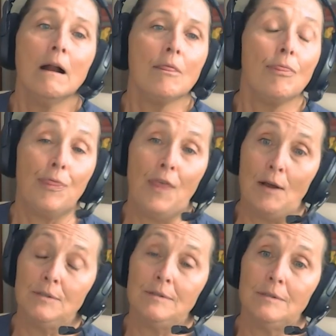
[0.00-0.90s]

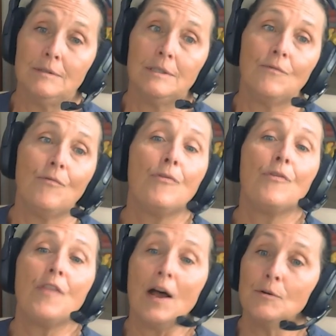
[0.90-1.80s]
thousands and
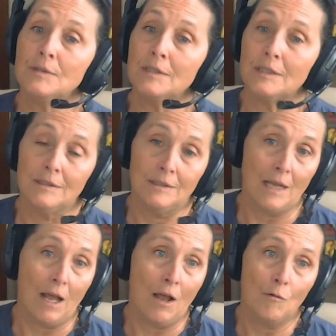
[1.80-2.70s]
thousands
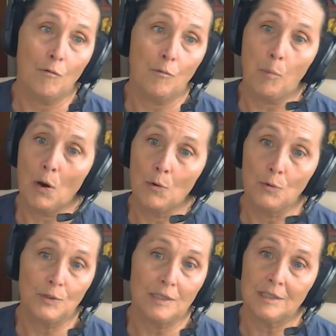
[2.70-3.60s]
of
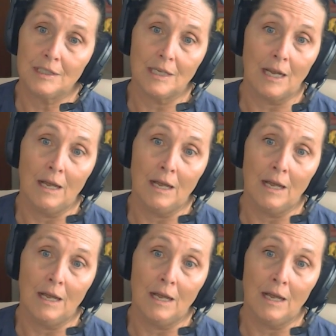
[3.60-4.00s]
posts.